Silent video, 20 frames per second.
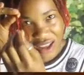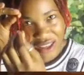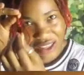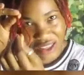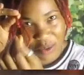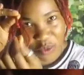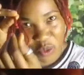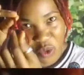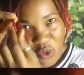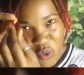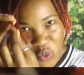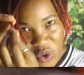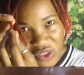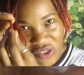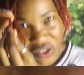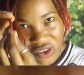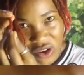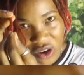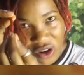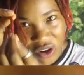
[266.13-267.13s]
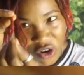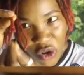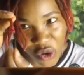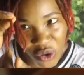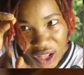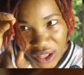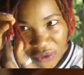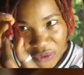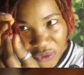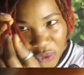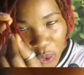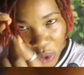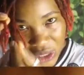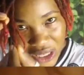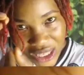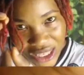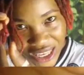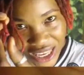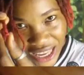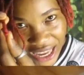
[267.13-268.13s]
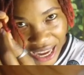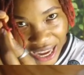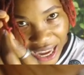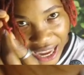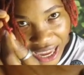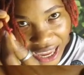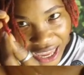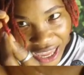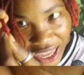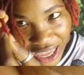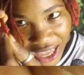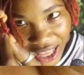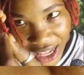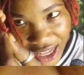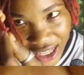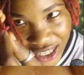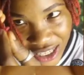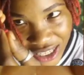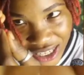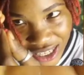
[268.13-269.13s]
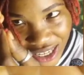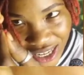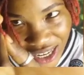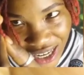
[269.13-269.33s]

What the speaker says: someone with a coil 4C hair, and